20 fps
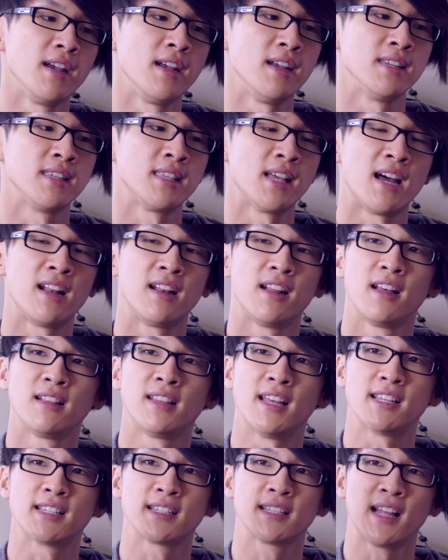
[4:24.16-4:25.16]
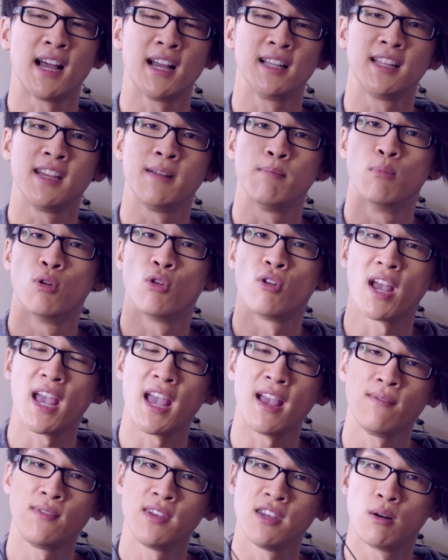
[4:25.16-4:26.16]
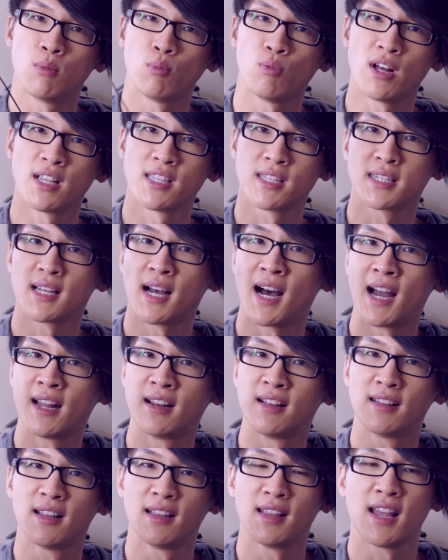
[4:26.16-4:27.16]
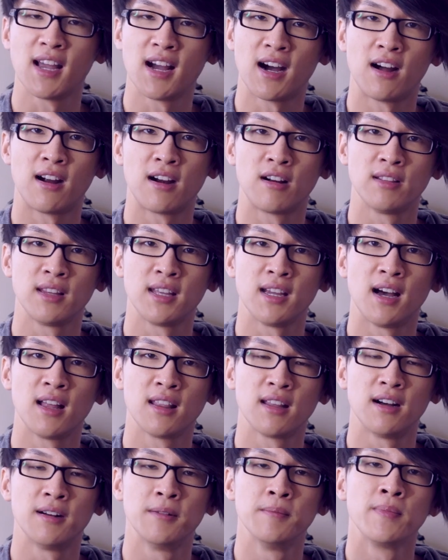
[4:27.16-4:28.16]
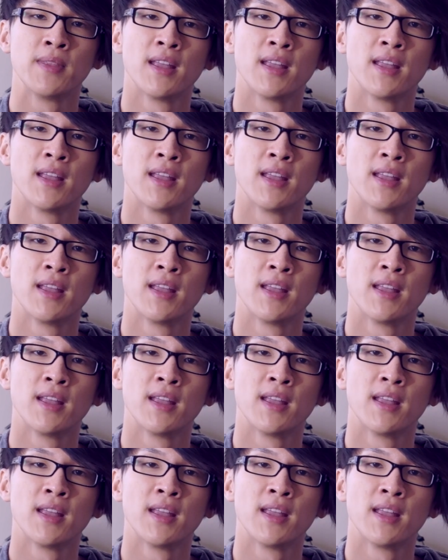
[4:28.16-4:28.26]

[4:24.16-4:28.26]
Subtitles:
is that they're slightly more heavy on one side than they are on the other,